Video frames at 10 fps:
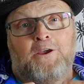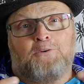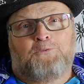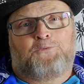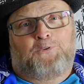
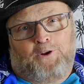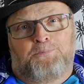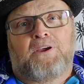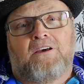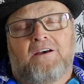
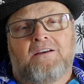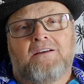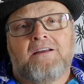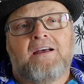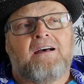Filipina.
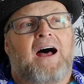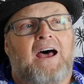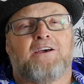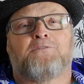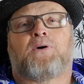I
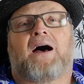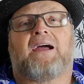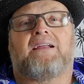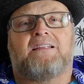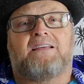have
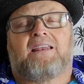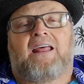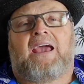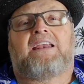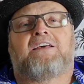finally
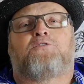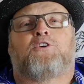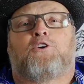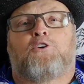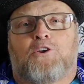landed the
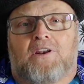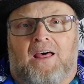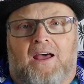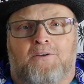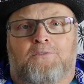good
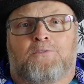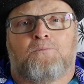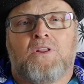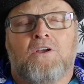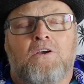life.
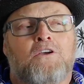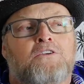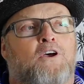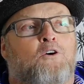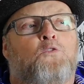
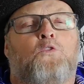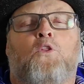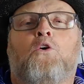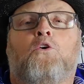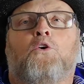So
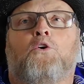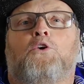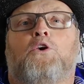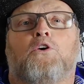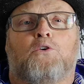
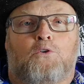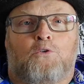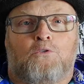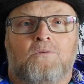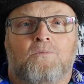
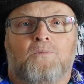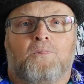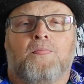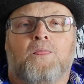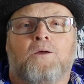you
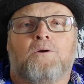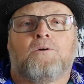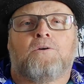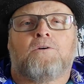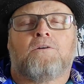
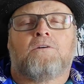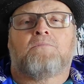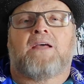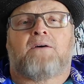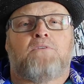
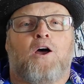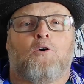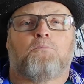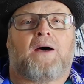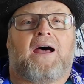have no
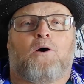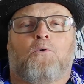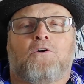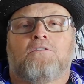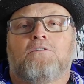
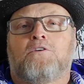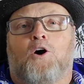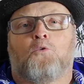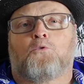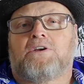power,
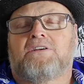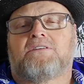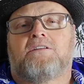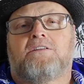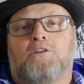no reason,
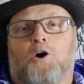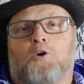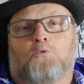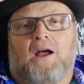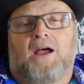no
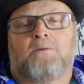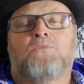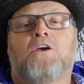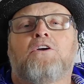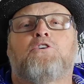right
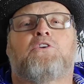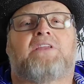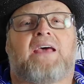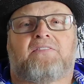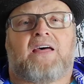to
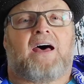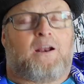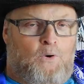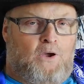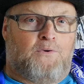take that
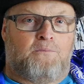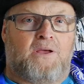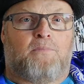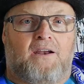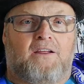away from
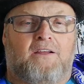anybody.